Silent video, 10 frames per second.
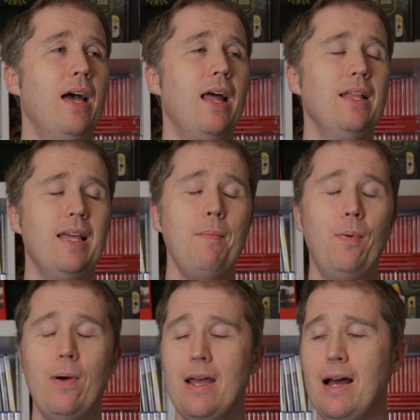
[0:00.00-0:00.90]
And at that
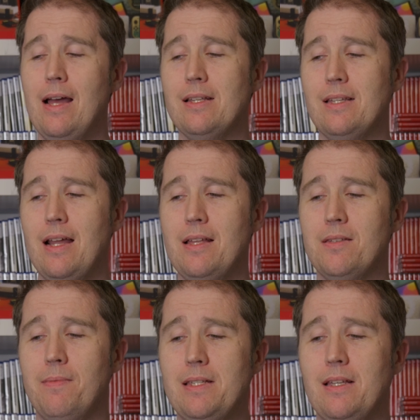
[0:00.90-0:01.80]
point, I decided
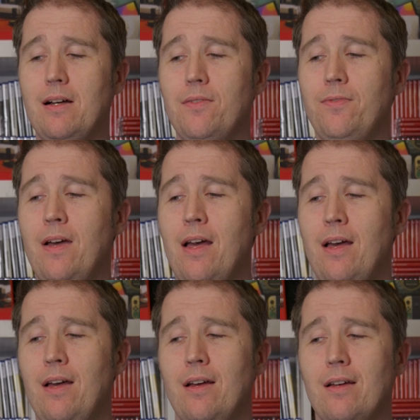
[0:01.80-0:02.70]
to myself,
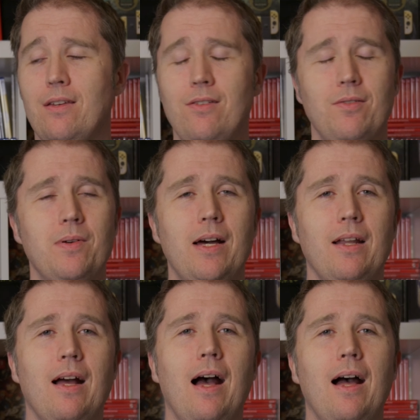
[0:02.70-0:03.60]
you know what?